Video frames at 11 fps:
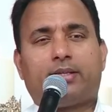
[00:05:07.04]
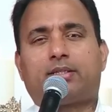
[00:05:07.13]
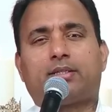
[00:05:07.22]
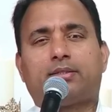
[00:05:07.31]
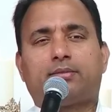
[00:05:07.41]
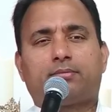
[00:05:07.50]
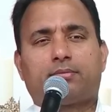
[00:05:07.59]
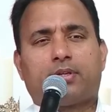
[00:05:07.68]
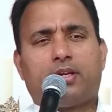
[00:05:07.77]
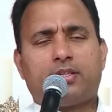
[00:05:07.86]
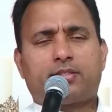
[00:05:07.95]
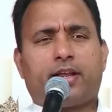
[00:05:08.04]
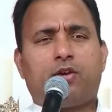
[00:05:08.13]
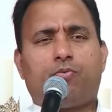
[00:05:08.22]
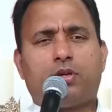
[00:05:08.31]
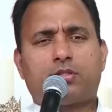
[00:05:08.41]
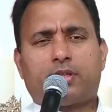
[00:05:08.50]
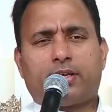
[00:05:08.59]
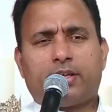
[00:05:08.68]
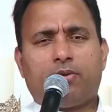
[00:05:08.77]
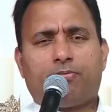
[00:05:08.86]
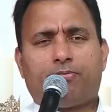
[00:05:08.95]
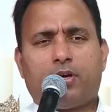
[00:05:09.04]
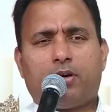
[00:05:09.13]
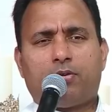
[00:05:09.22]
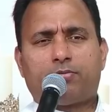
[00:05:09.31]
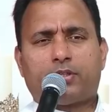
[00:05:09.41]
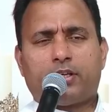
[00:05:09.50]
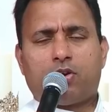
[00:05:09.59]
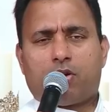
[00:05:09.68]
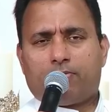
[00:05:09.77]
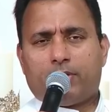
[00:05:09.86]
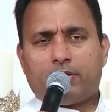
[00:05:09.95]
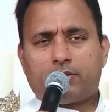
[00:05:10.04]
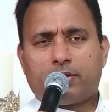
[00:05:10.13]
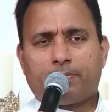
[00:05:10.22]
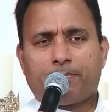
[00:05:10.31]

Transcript: Let's read verse 13 onwards.